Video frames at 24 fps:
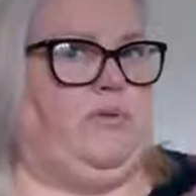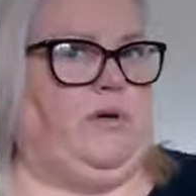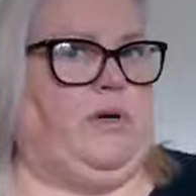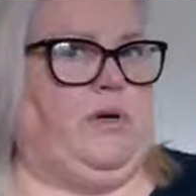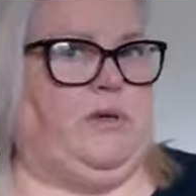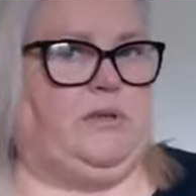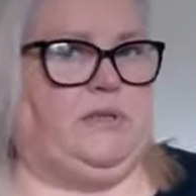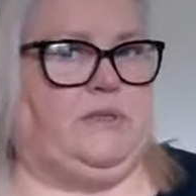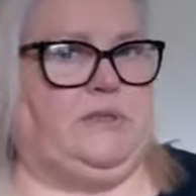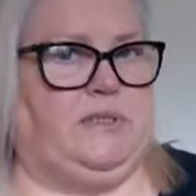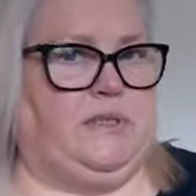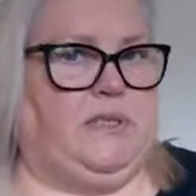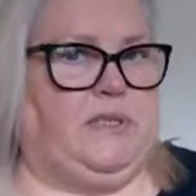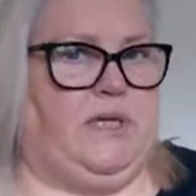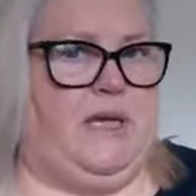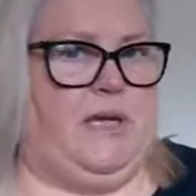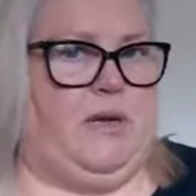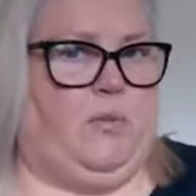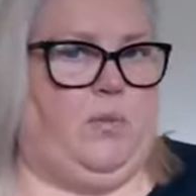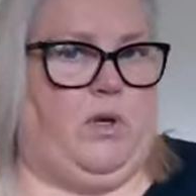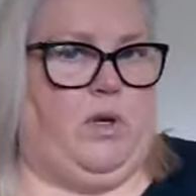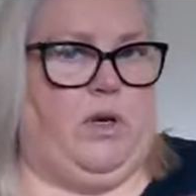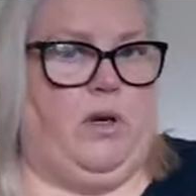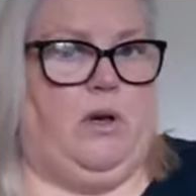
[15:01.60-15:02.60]
hours in the day,
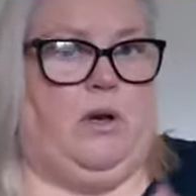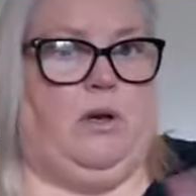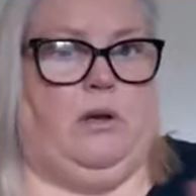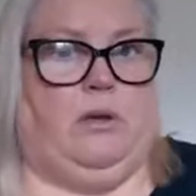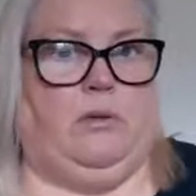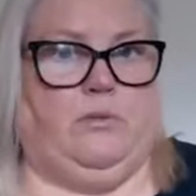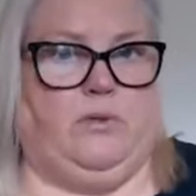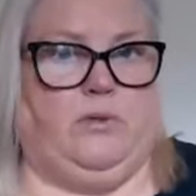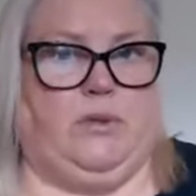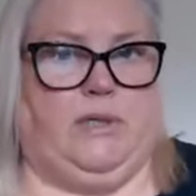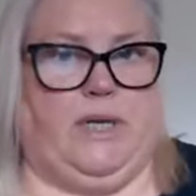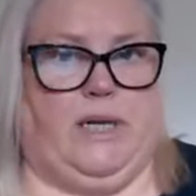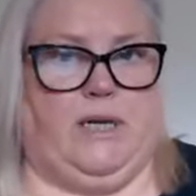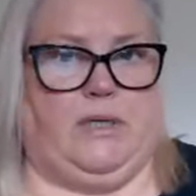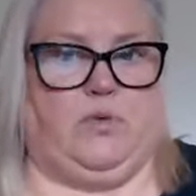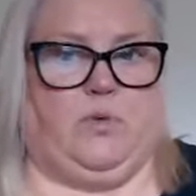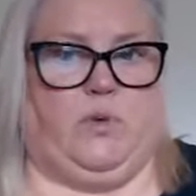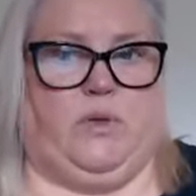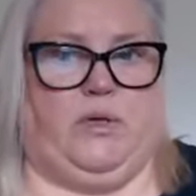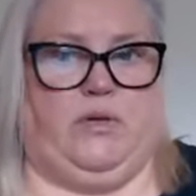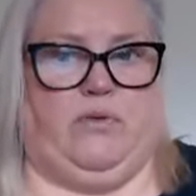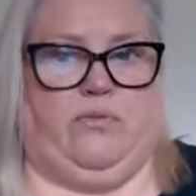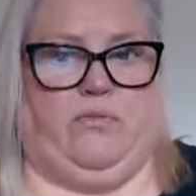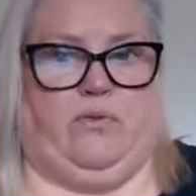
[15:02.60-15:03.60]
and we all only get
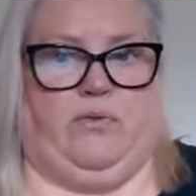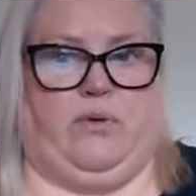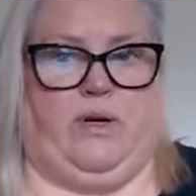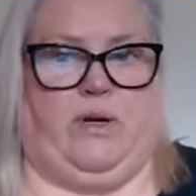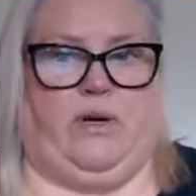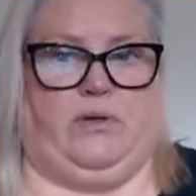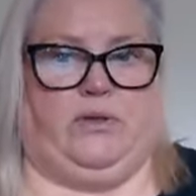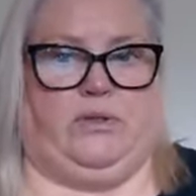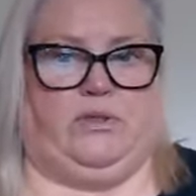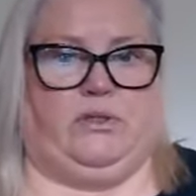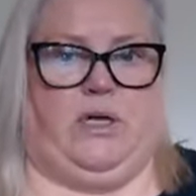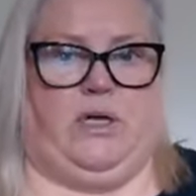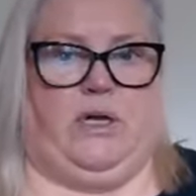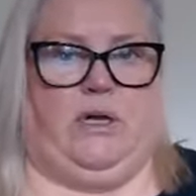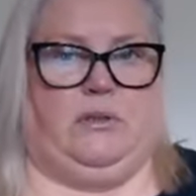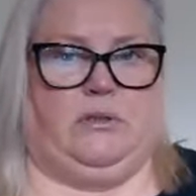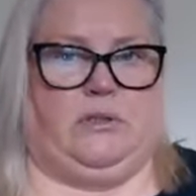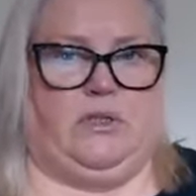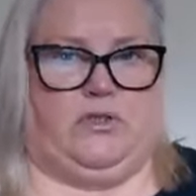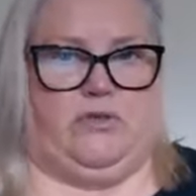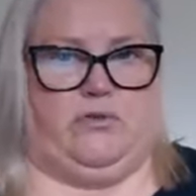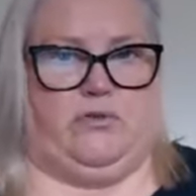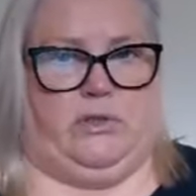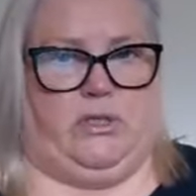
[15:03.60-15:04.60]
24 hours. You
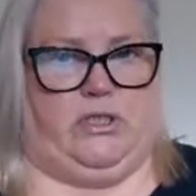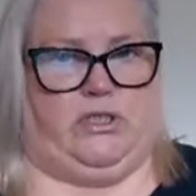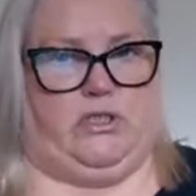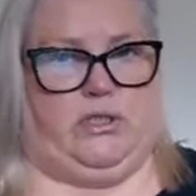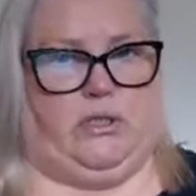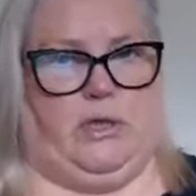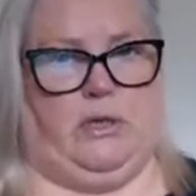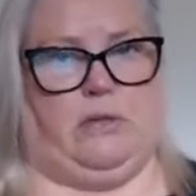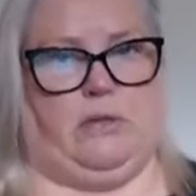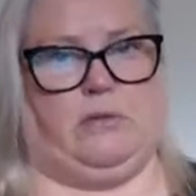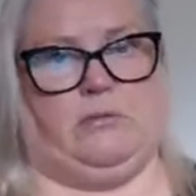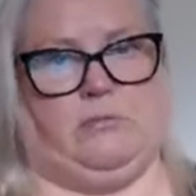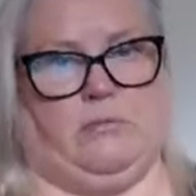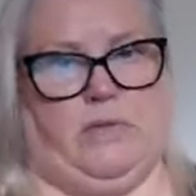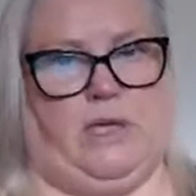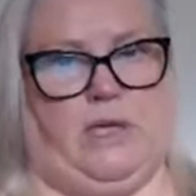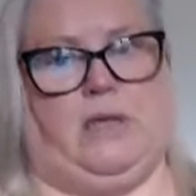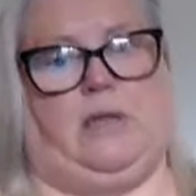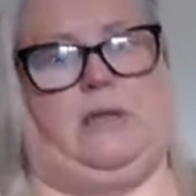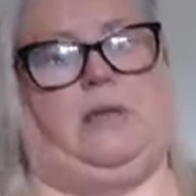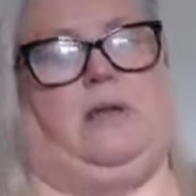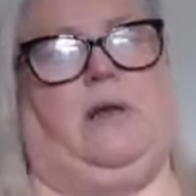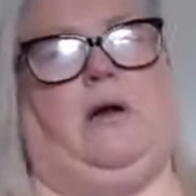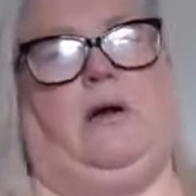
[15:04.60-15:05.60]
can't stretch it out,
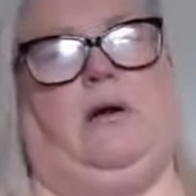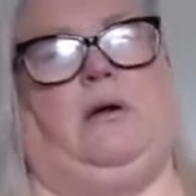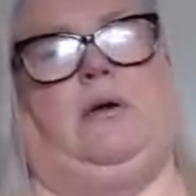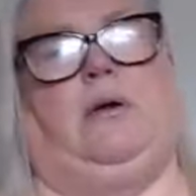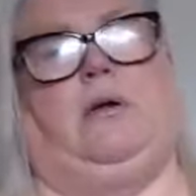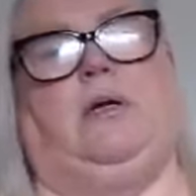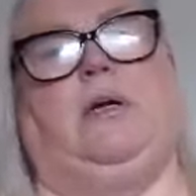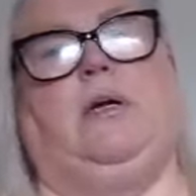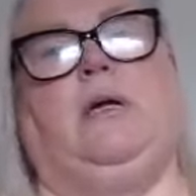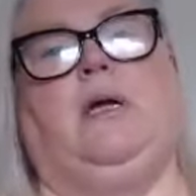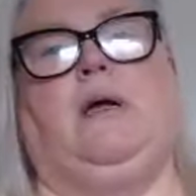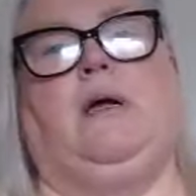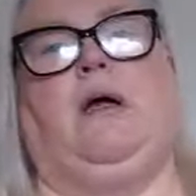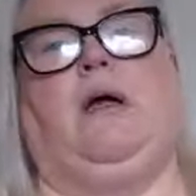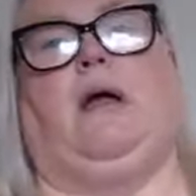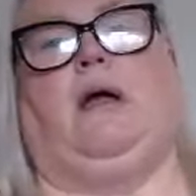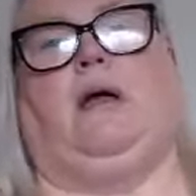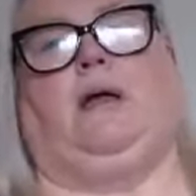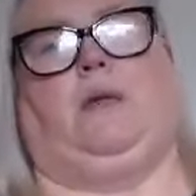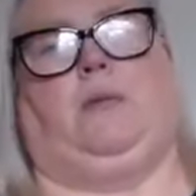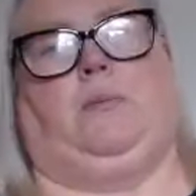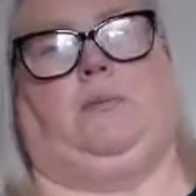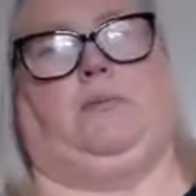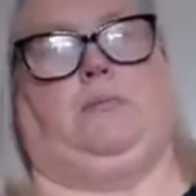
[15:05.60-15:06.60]
make it longer.
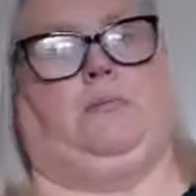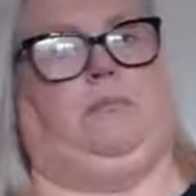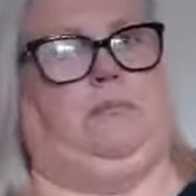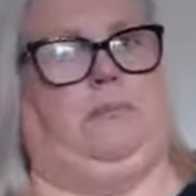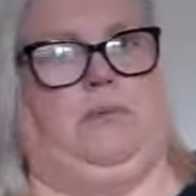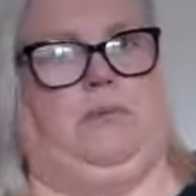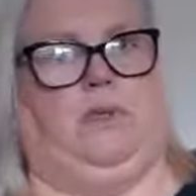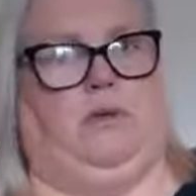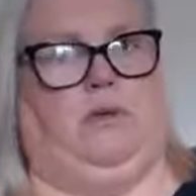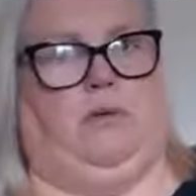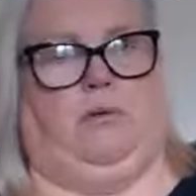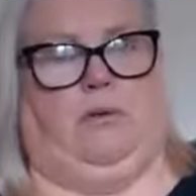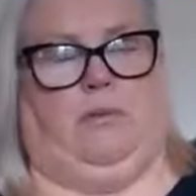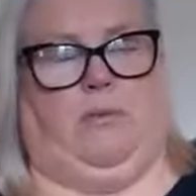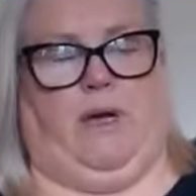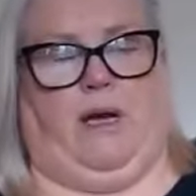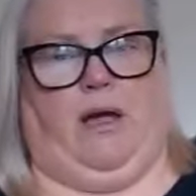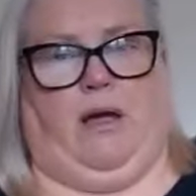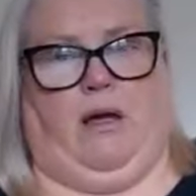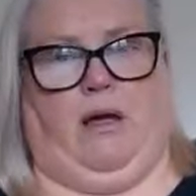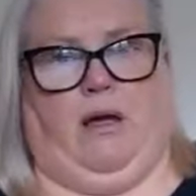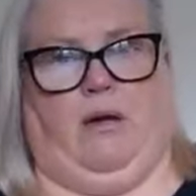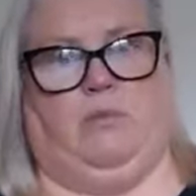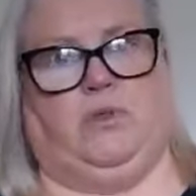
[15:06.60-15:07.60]
No
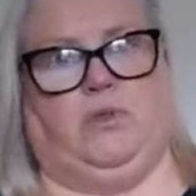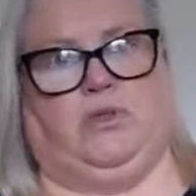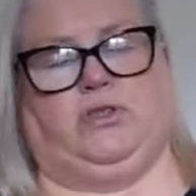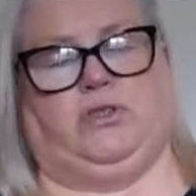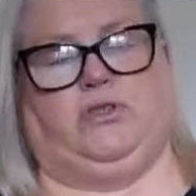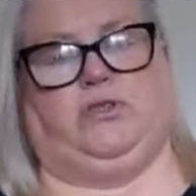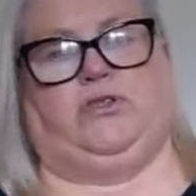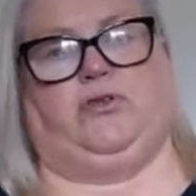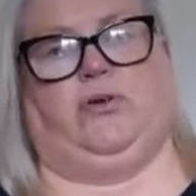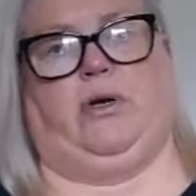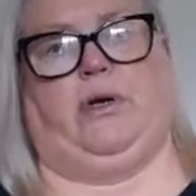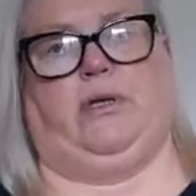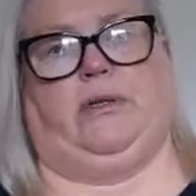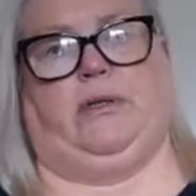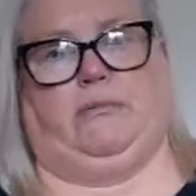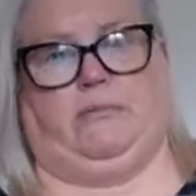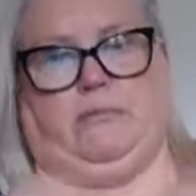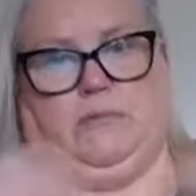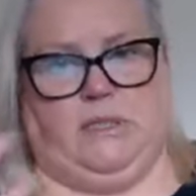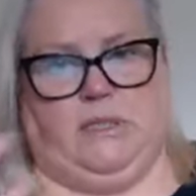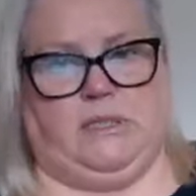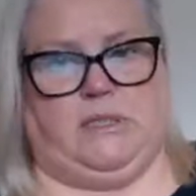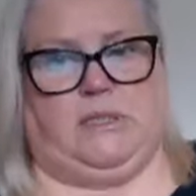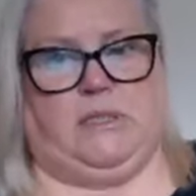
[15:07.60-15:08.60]
matter how much you try,
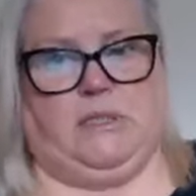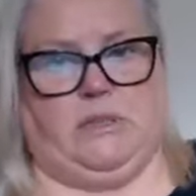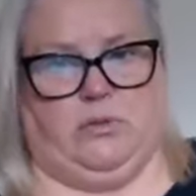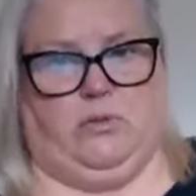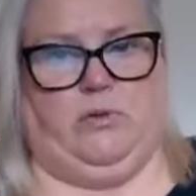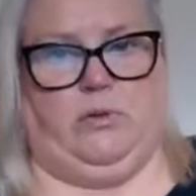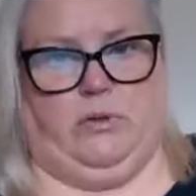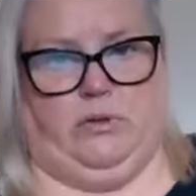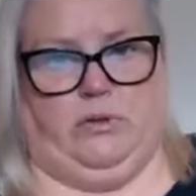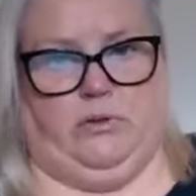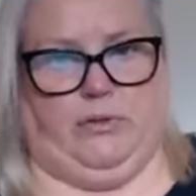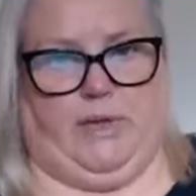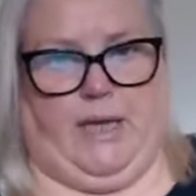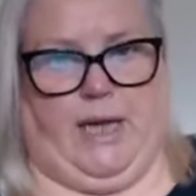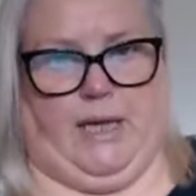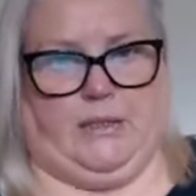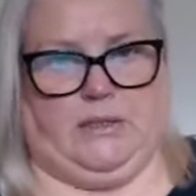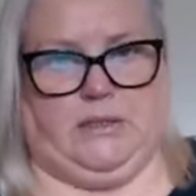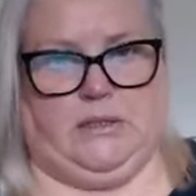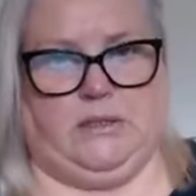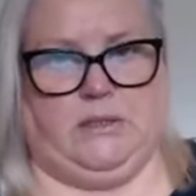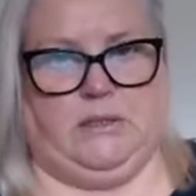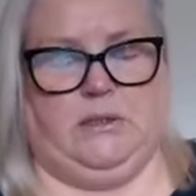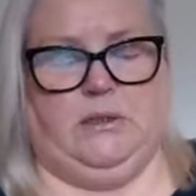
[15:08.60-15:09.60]
this is all you
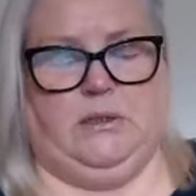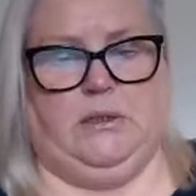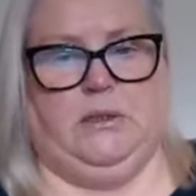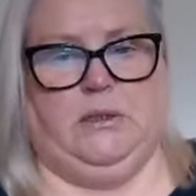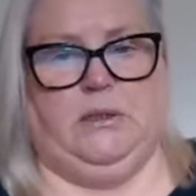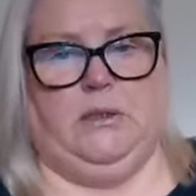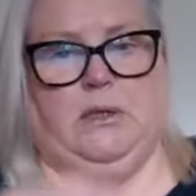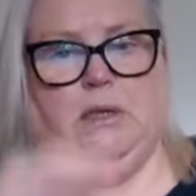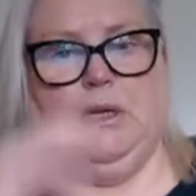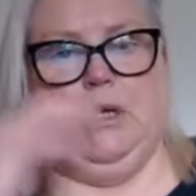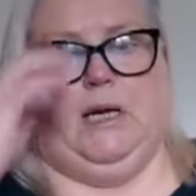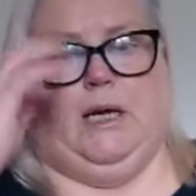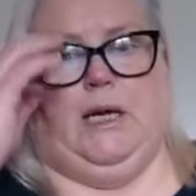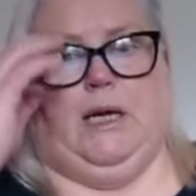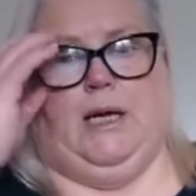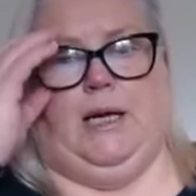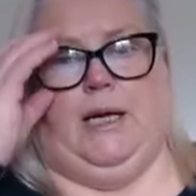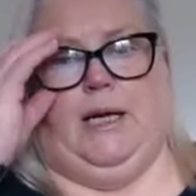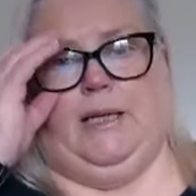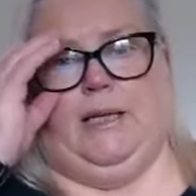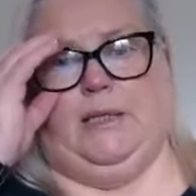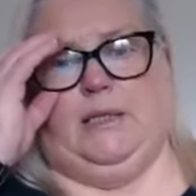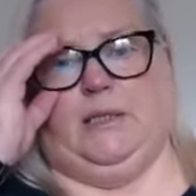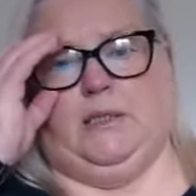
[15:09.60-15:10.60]
get.
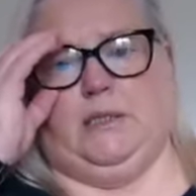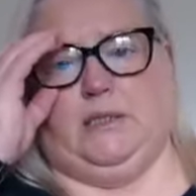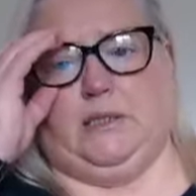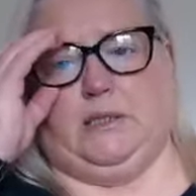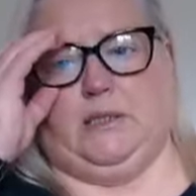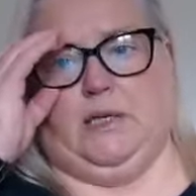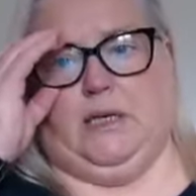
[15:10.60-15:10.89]
And,